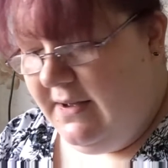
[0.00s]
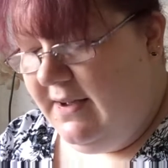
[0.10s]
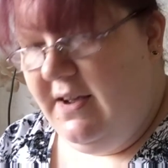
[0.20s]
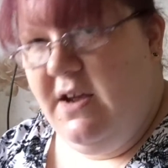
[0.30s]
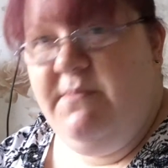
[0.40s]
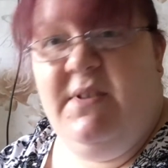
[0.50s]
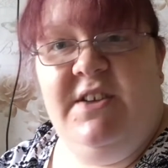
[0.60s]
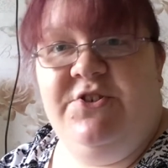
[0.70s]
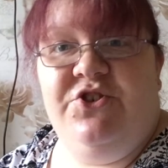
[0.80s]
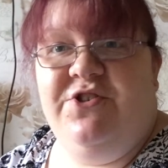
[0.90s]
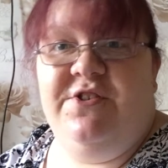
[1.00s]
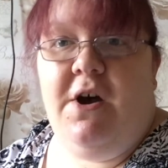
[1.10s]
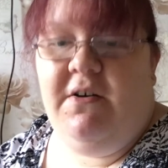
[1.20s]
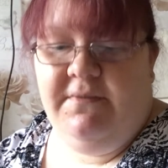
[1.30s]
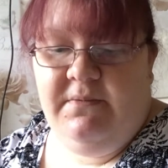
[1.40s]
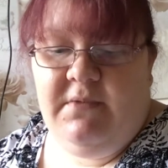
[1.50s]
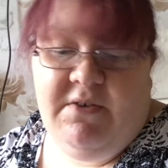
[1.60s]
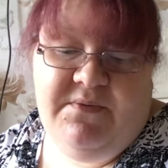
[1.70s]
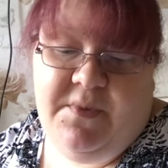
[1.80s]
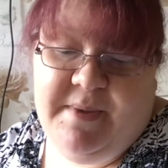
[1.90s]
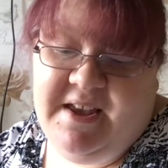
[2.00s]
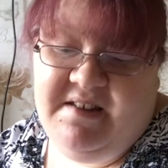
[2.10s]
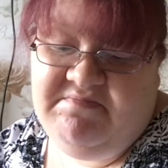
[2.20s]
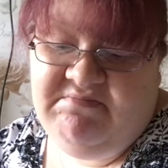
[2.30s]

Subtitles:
It's just not for me.